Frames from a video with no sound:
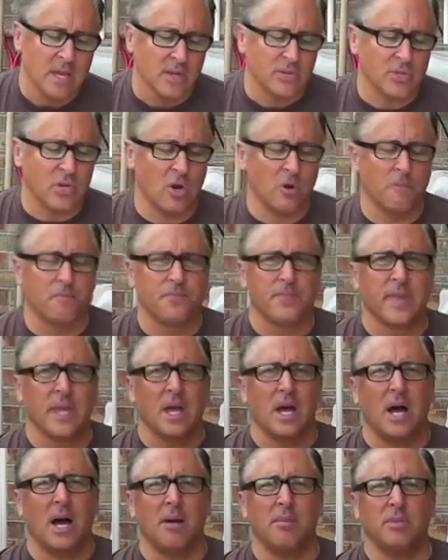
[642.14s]
So
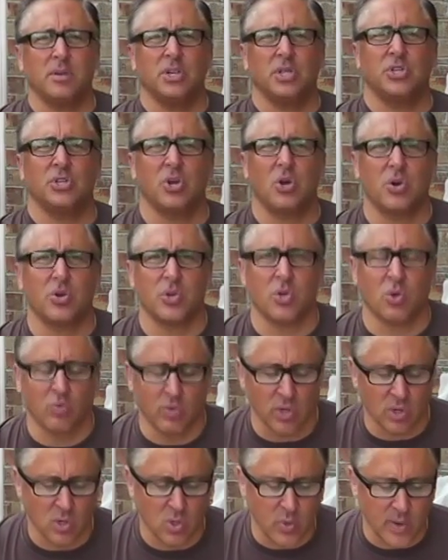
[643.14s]
I'm going to show you
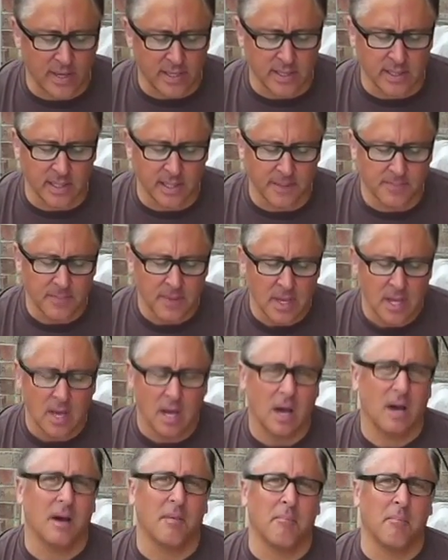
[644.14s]
real quickly
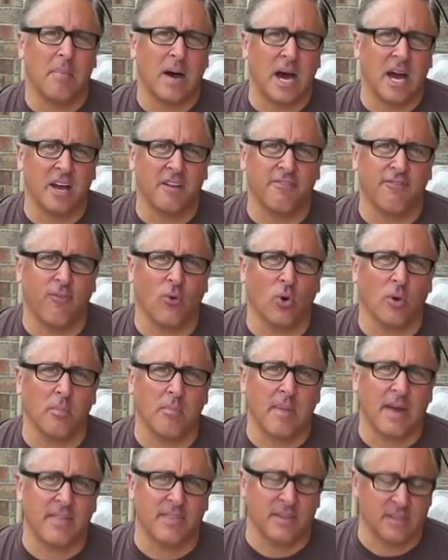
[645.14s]
uh, my four
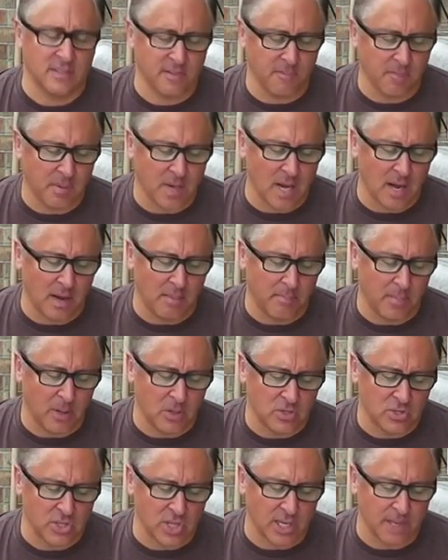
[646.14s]
methods of
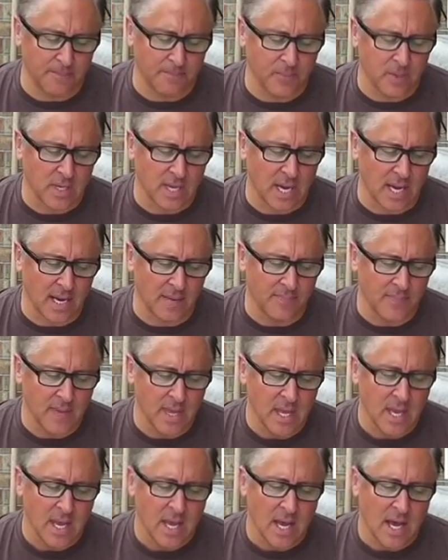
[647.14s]
composting. Okay,
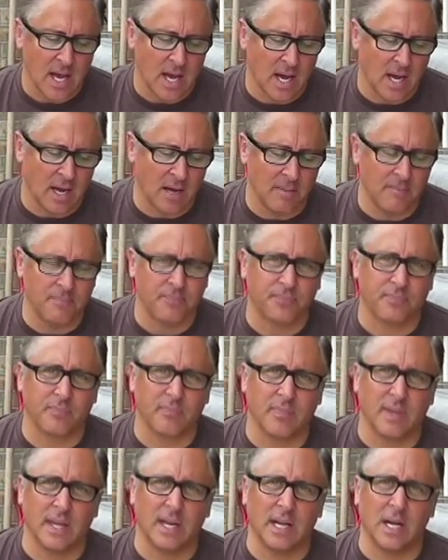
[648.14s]
um,
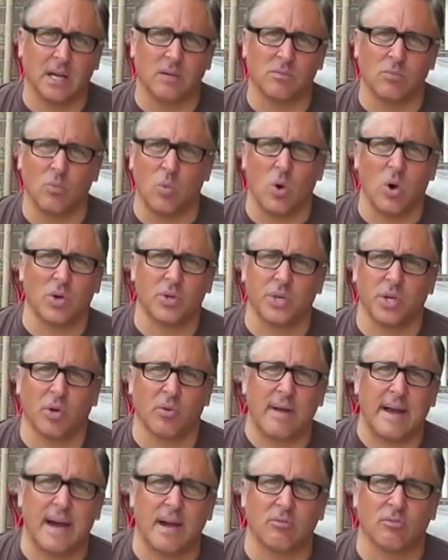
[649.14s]
and I'll walk
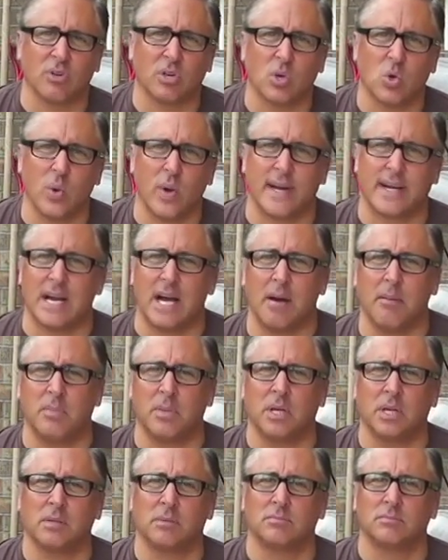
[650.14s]
you around real quick. I'm
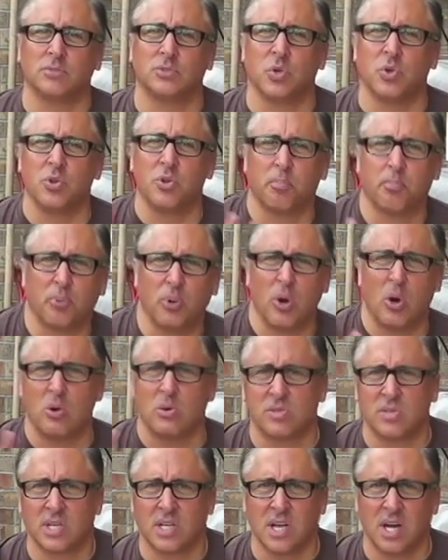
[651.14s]
going to do the
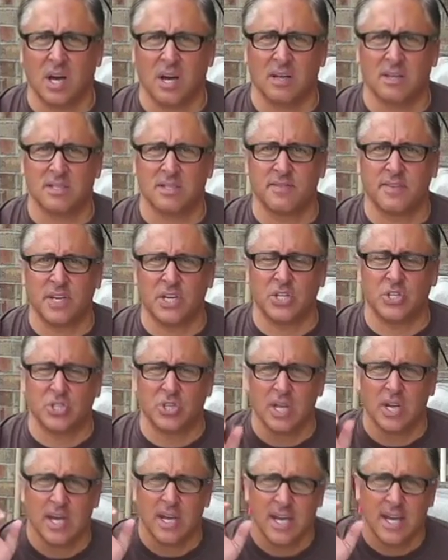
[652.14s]
pros and cons of
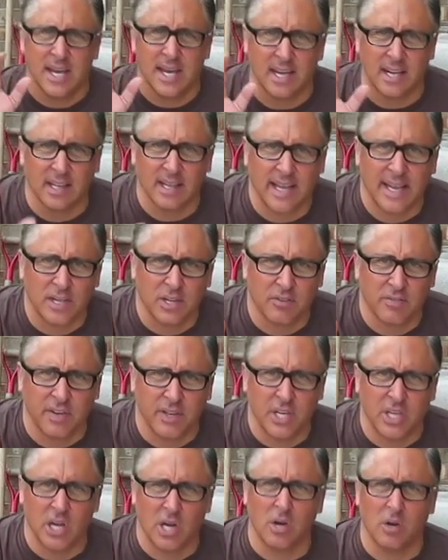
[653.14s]
each in a later
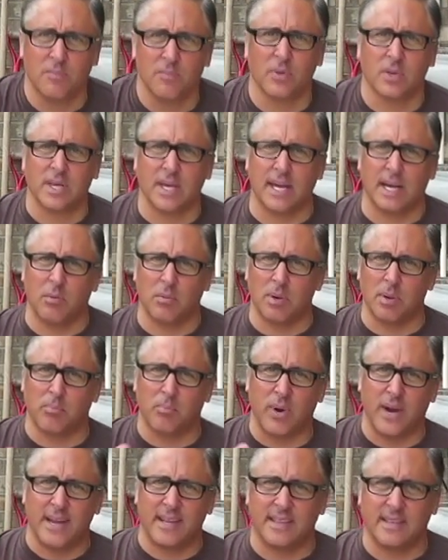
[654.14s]
video. Okay, and I want to
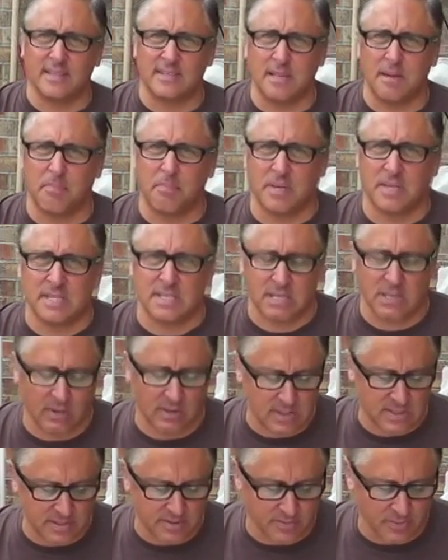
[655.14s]
break this up in a
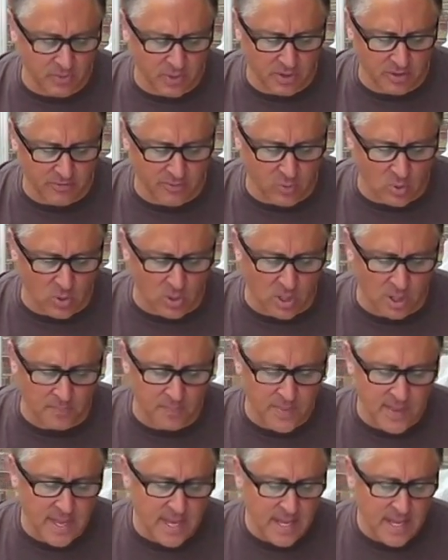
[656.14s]
series of three or four,